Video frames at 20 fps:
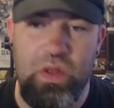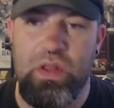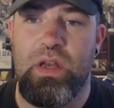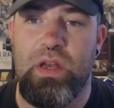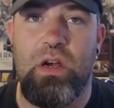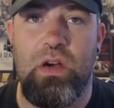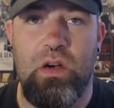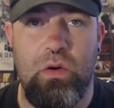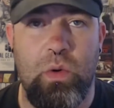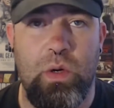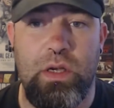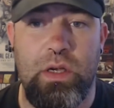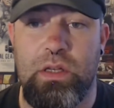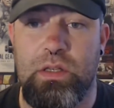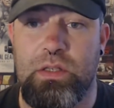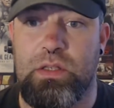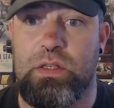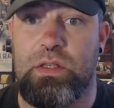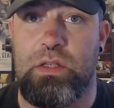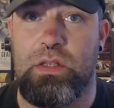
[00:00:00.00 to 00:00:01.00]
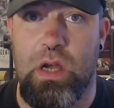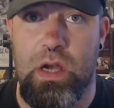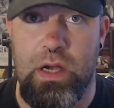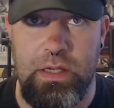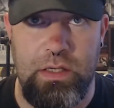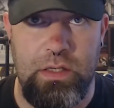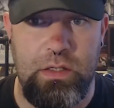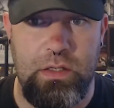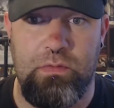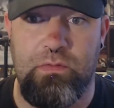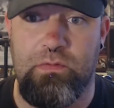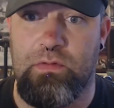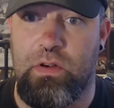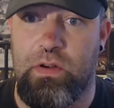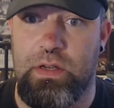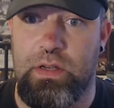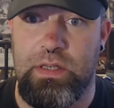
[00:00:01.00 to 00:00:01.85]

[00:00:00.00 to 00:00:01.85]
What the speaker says: are quite concise, very